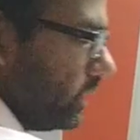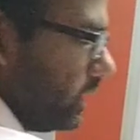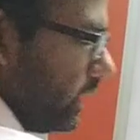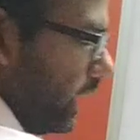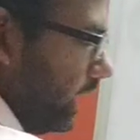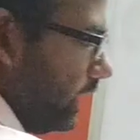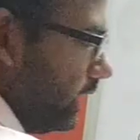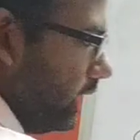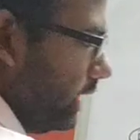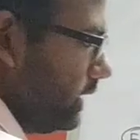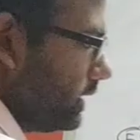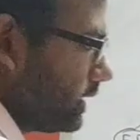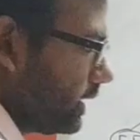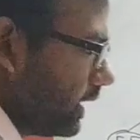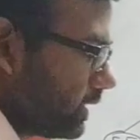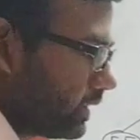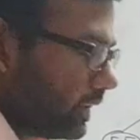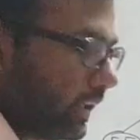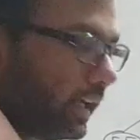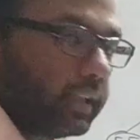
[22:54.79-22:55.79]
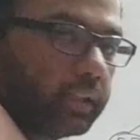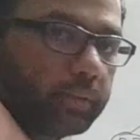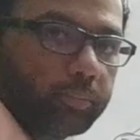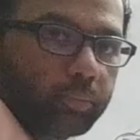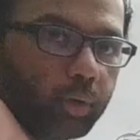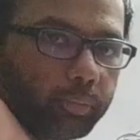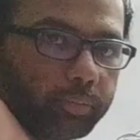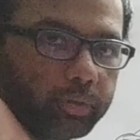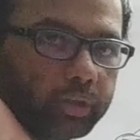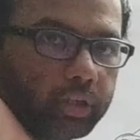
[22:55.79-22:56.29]
19 such that the
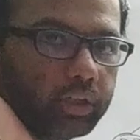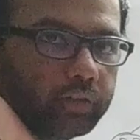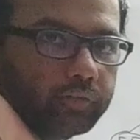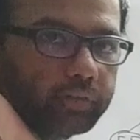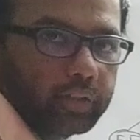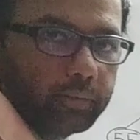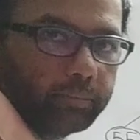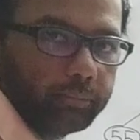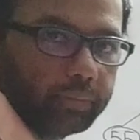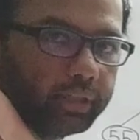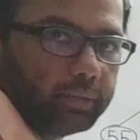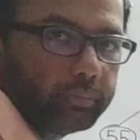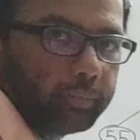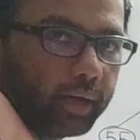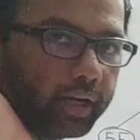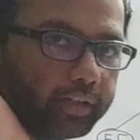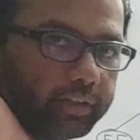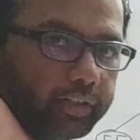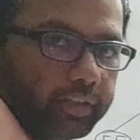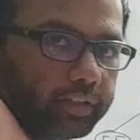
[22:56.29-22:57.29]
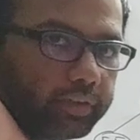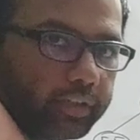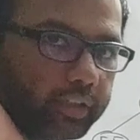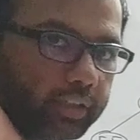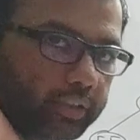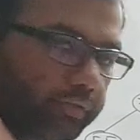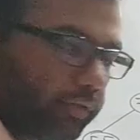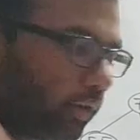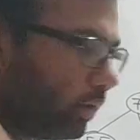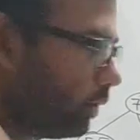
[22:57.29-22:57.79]
property of complete binary tree
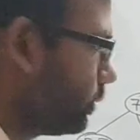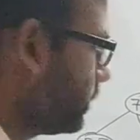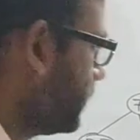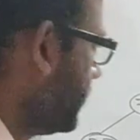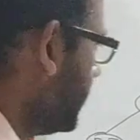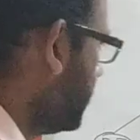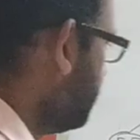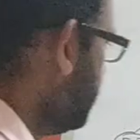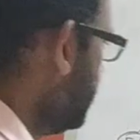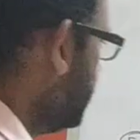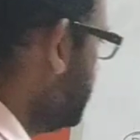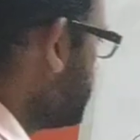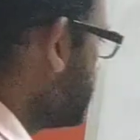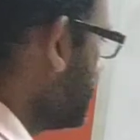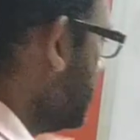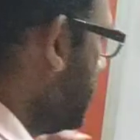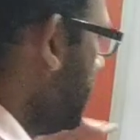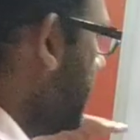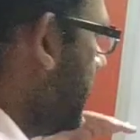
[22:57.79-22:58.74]
is followed. That means,